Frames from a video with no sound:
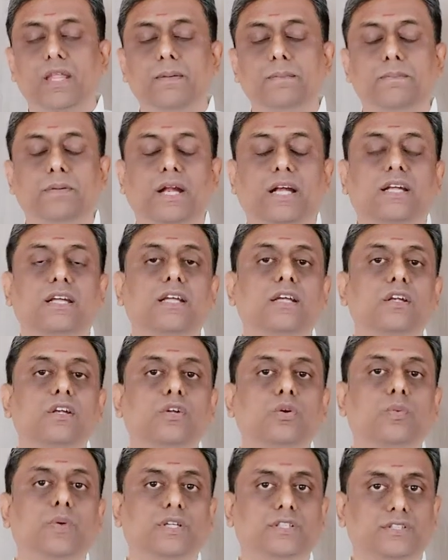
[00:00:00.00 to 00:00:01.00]

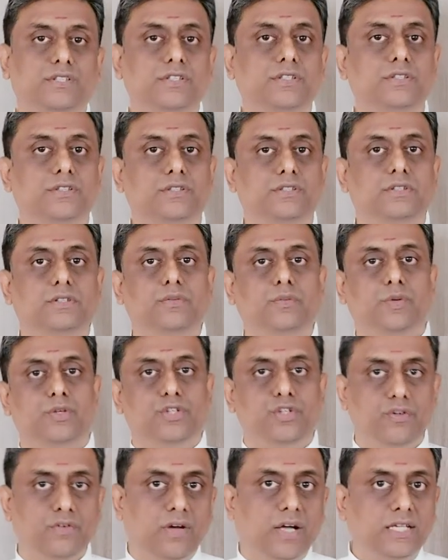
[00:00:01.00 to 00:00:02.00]
practical question
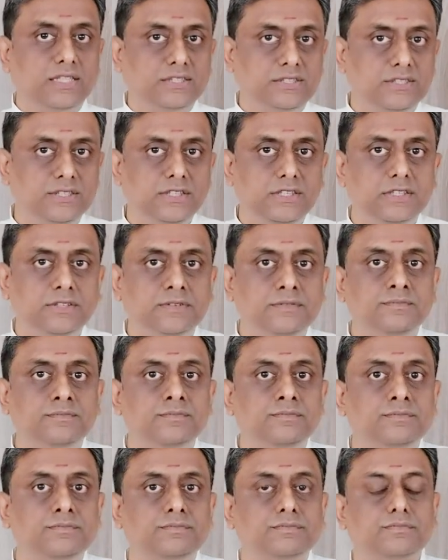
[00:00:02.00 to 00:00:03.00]
which you asked, sir.
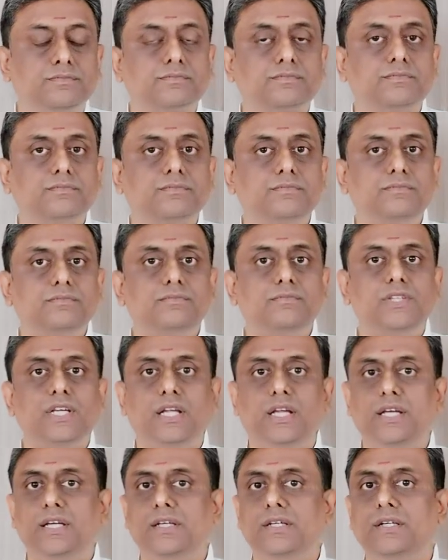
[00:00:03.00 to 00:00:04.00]

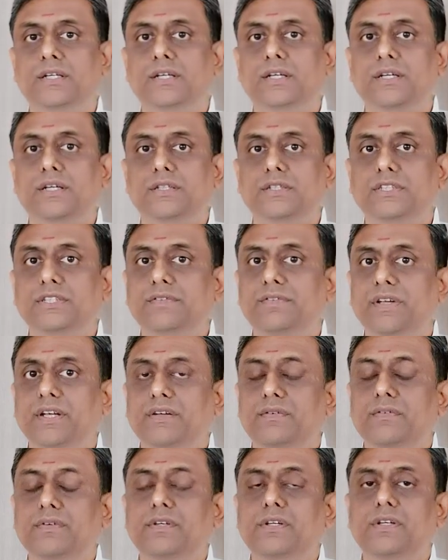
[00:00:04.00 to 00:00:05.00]
And see,
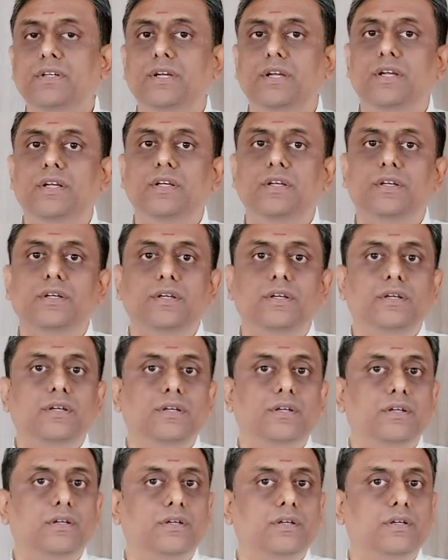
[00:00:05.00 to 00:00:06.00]
whenever
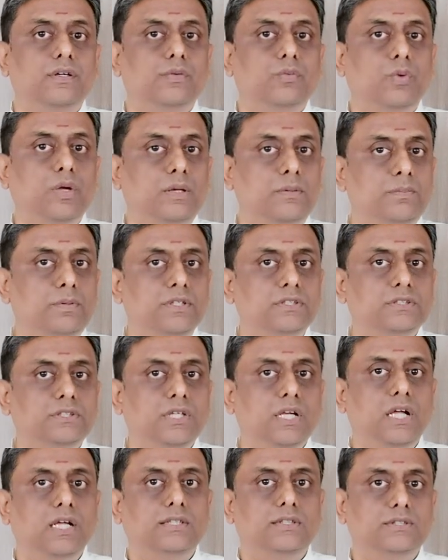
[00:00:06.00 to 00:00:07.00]
one
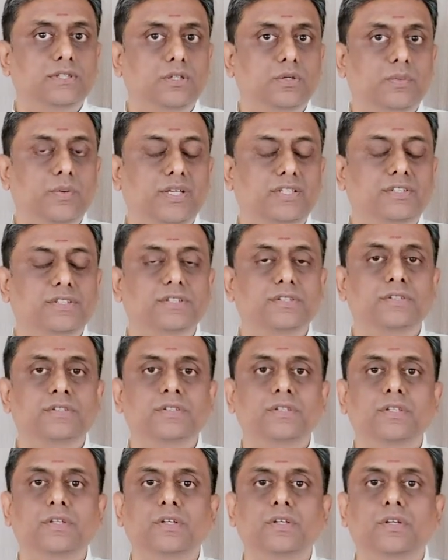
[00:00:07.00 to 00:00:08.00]
person asks a
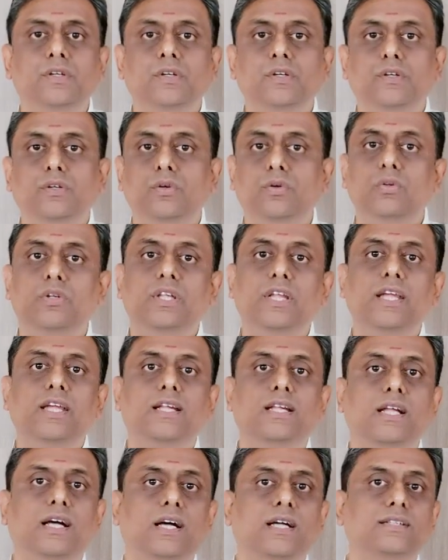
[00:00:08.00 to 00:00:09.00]
question, don't
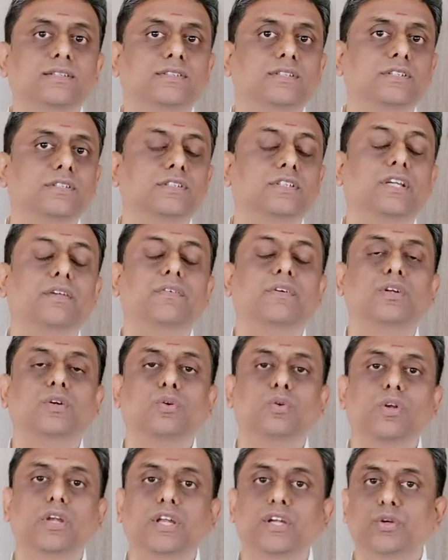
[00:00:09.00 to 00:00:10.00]
think the answer is given
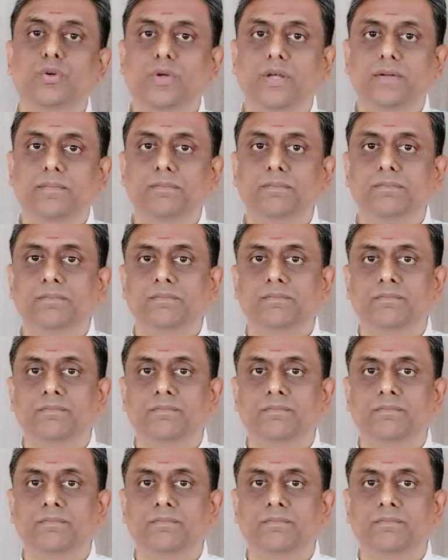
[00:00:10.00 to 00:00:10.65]
only to him.